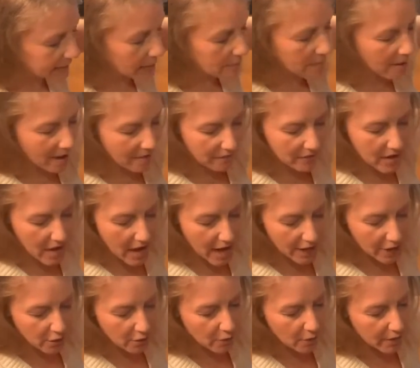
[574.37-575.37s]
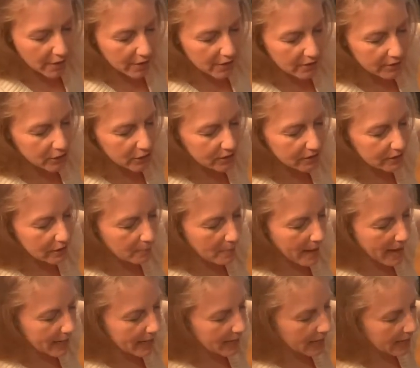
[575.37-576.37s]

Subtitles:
avocado oil, just depending on